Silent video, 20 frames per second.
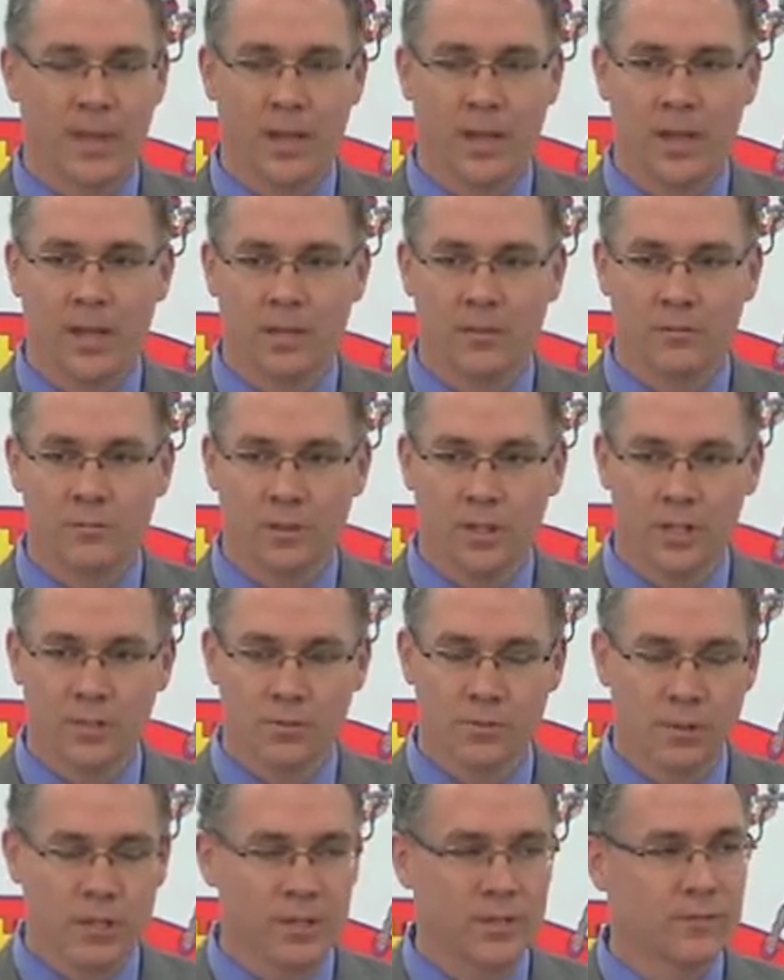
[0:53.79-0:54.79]
and
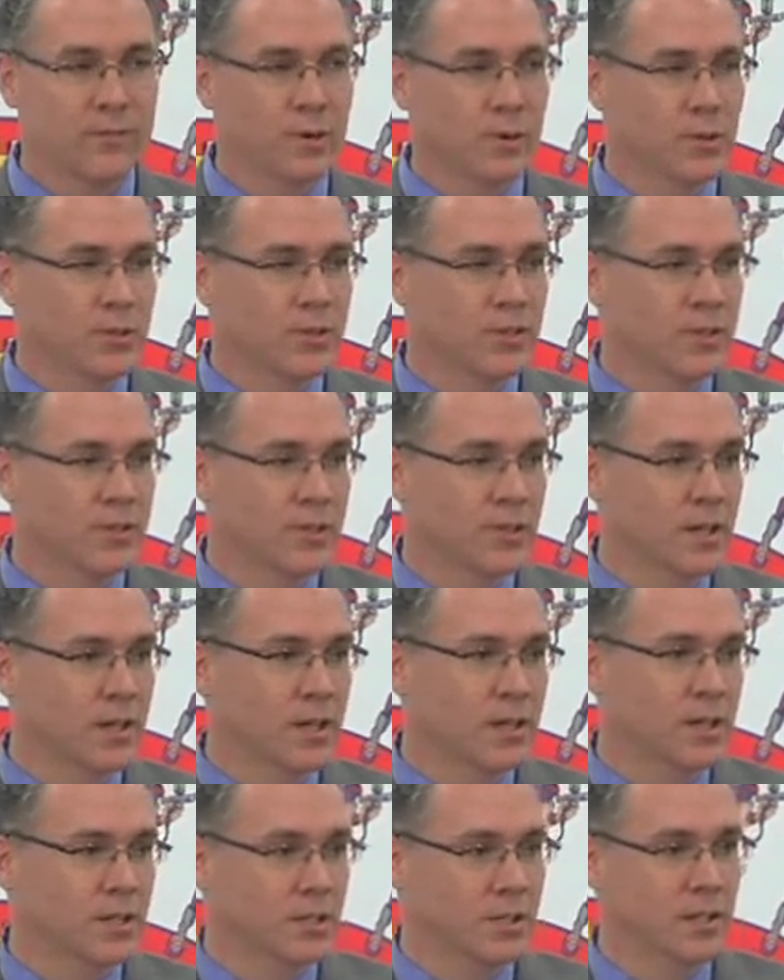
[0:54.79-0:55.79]
has really focused
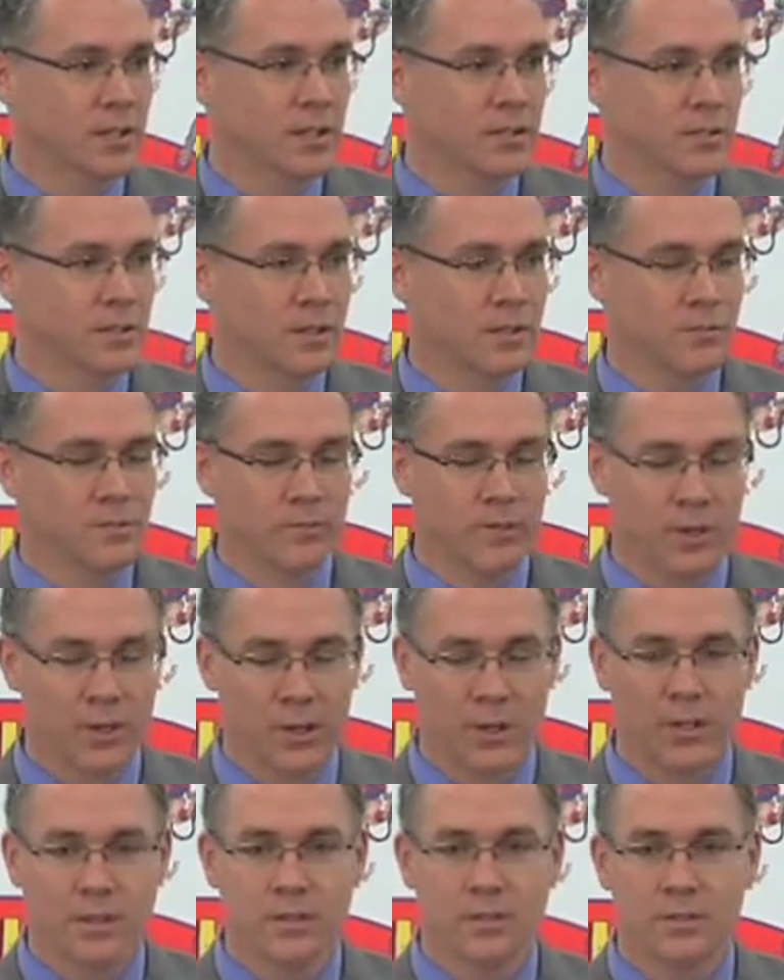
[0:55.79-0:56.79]
in a
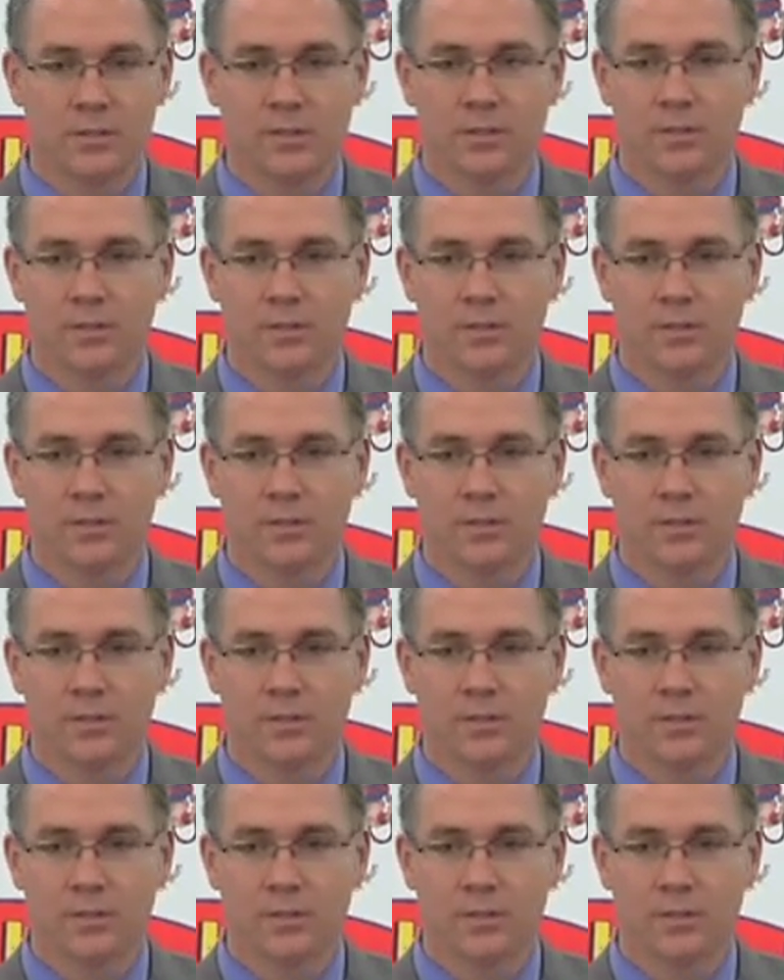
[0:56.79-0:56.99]
very